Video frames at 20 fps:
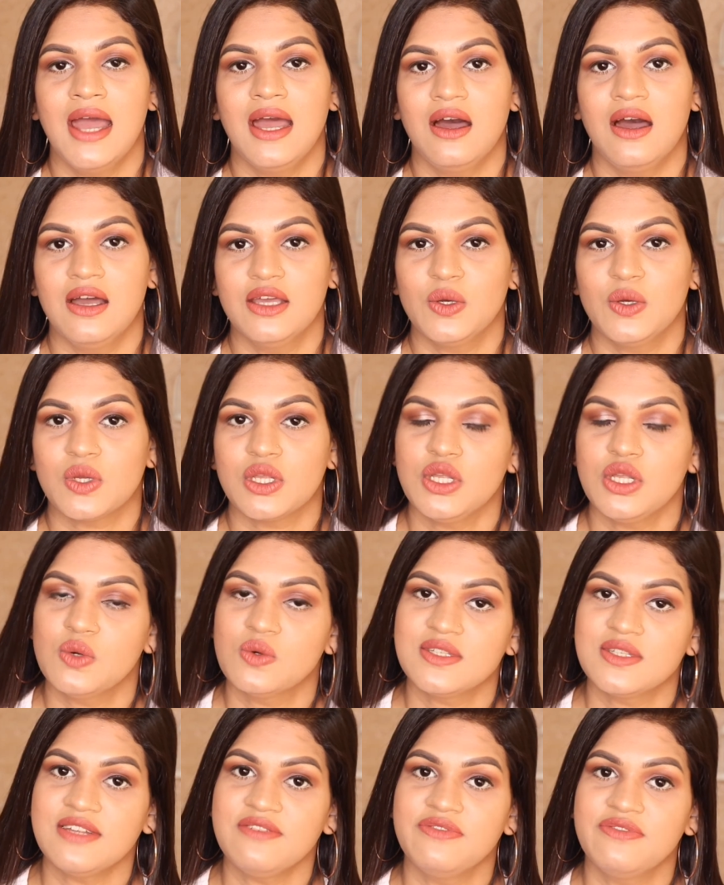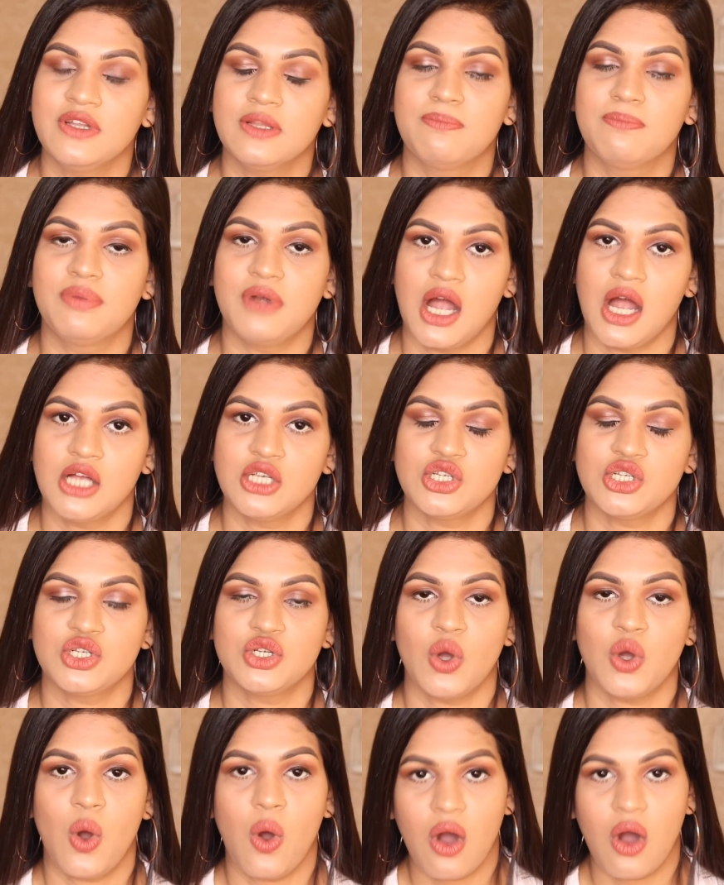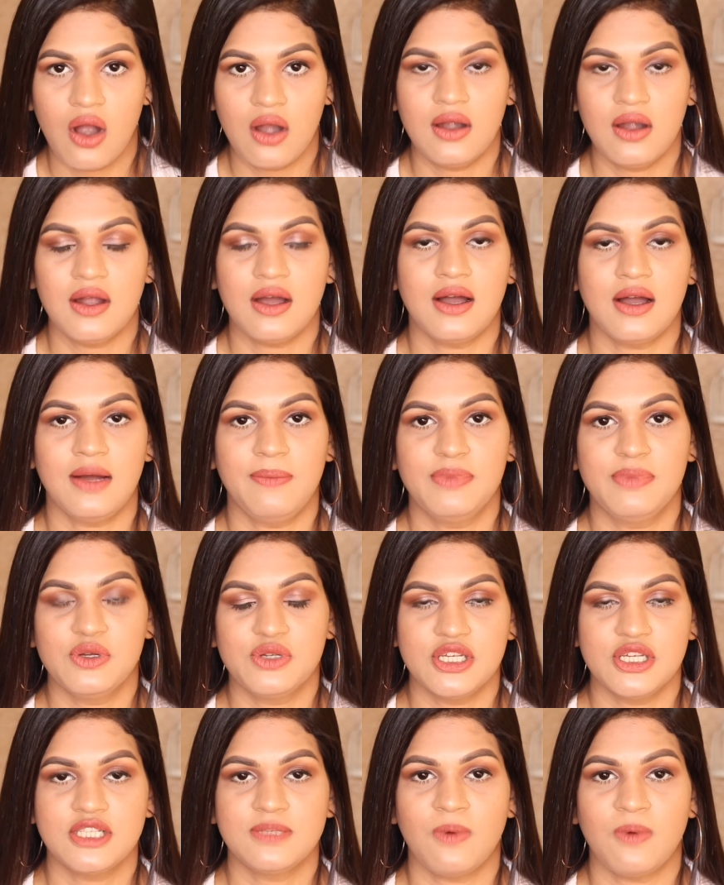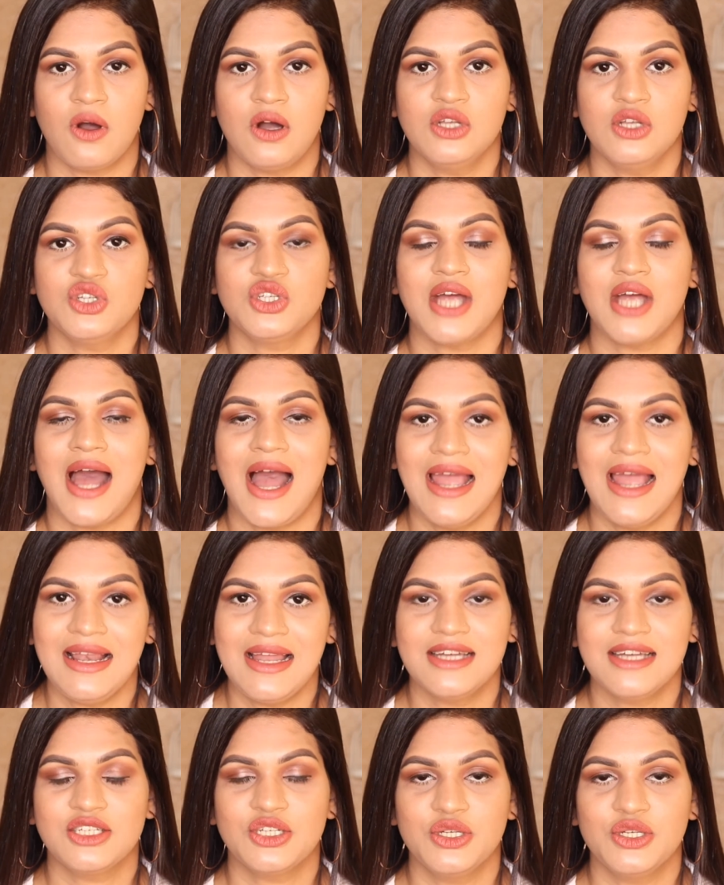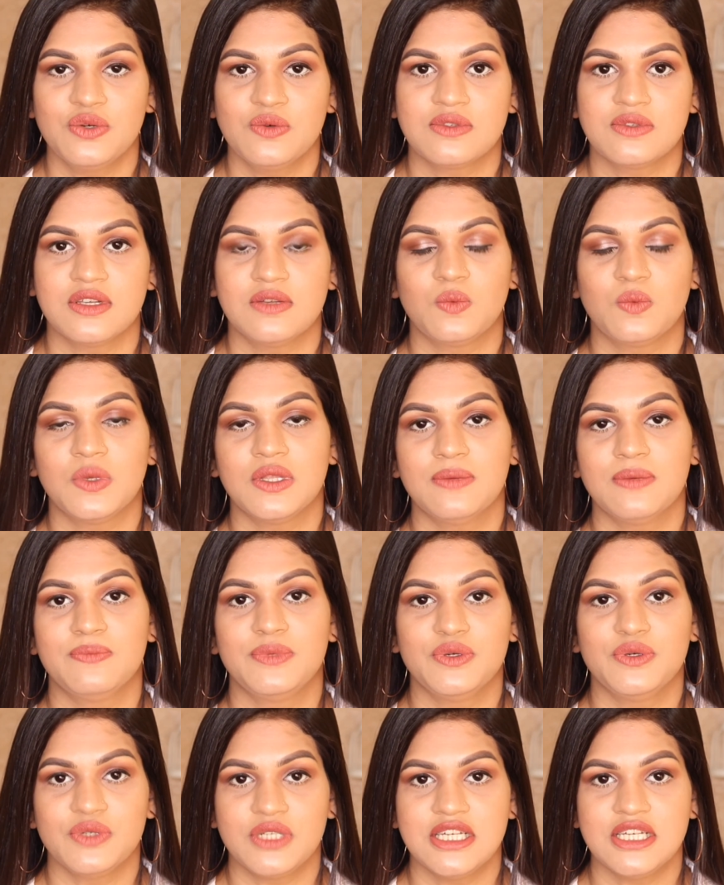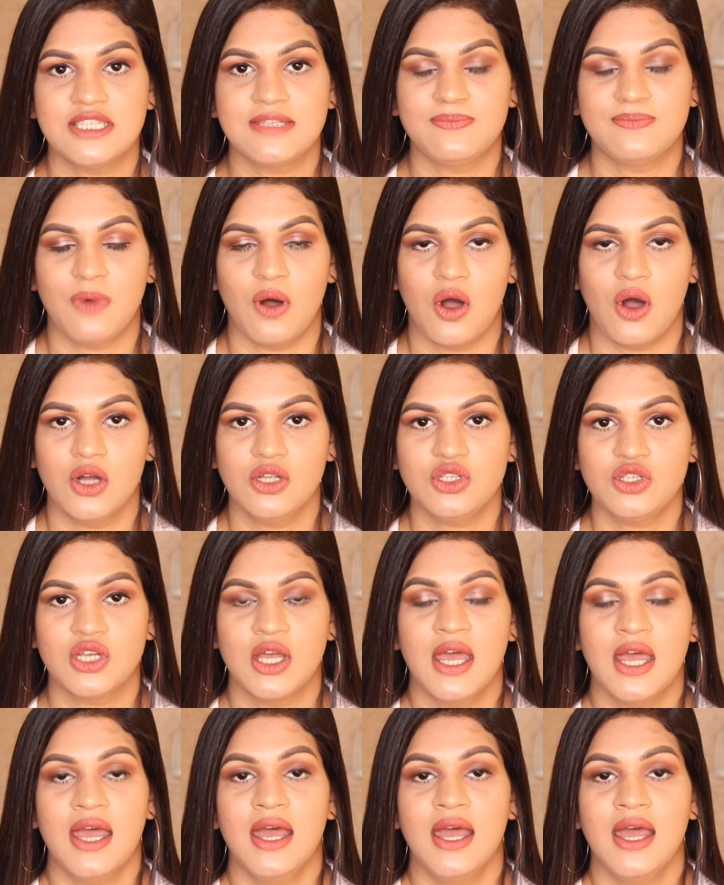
You can use it with brush or a beauty sponge. I like to use it with a beauty sponge.